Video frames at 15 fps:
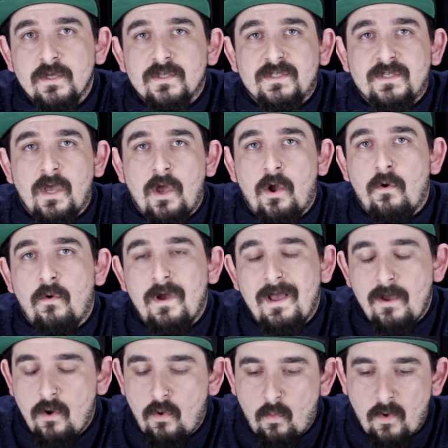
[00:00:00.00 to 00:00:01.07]
So
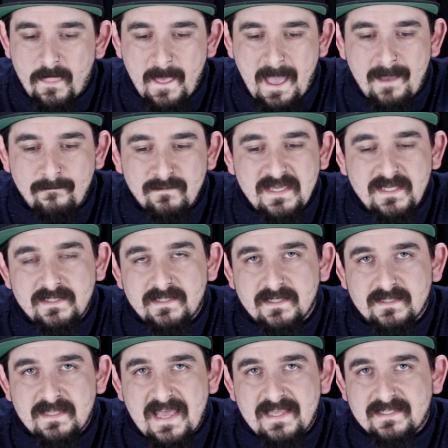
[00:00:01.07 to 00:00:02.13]
what that means
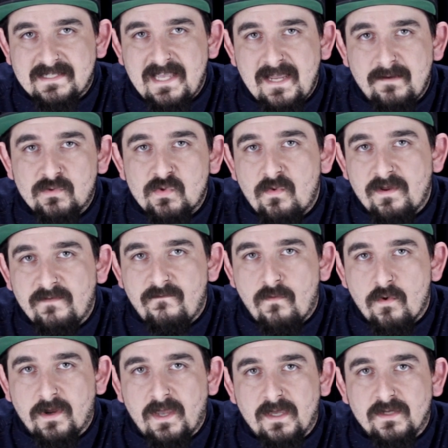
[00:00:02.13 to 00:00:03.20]
is that same
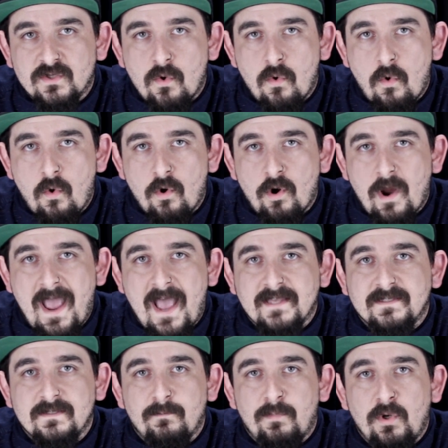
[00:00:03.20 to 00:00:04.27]
24 gauge core
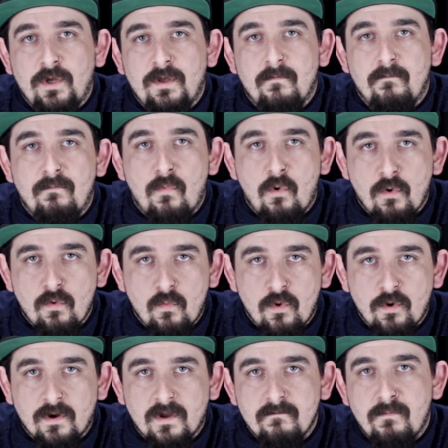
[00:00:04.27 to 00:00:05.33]
has to put more
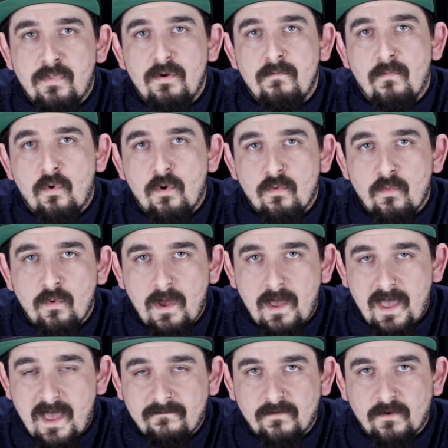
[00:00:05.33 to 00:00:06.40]
work and put more
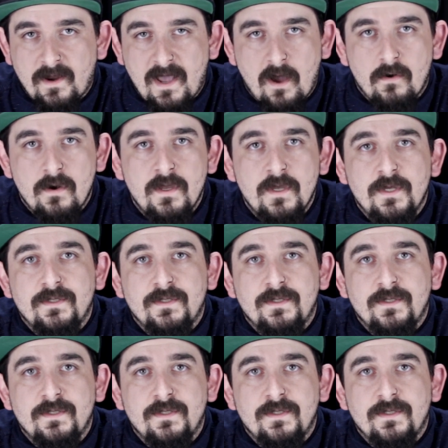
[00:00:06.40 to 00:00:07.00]
effort out